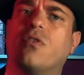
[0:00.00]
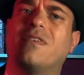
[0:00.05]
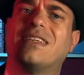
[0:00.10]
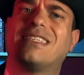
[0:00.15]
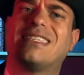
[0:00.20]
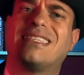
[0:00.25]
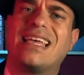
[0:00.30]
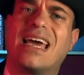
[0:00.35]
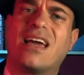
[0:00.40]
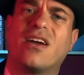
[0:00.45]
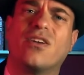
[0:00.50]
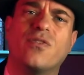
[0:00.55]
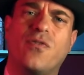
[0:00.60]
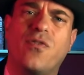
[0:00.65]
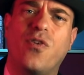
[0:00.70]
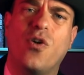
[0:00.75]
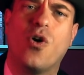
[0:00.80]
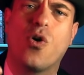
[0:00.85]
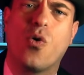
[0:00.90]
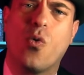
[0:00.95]
of a
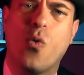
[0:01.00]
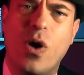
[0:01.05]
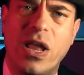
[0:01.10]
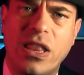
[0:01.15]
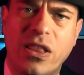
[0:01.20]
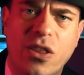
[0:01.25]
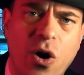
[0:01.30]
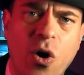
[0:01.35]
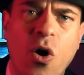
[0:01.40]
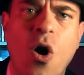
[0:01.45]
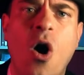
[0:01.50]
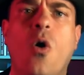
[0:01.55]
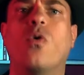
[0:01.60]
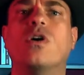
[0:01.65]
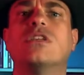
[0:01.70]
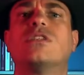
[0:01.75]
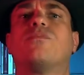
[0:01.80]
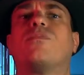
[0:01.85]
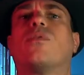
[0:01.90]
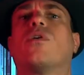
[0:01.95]
second-floor window,
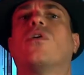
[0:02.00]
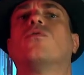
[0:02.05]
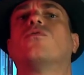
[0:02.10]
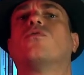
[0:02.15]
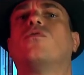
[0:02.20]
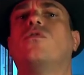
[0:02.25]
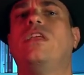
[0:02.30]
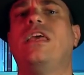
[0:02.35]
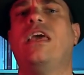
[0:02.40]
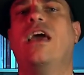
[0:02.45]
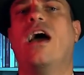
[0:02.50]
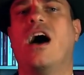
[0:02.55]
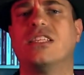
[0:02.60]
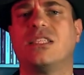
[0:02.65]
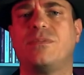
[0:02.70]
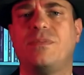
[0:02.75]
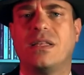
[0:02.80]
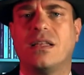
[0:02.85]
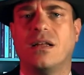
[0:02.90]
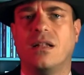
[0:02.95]
was brought to the
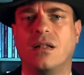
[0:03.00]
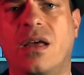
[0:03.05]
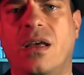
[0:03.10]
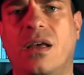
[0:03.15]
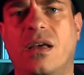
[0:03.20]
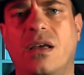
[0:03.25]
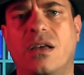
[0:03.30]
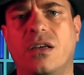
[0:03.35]
hospital.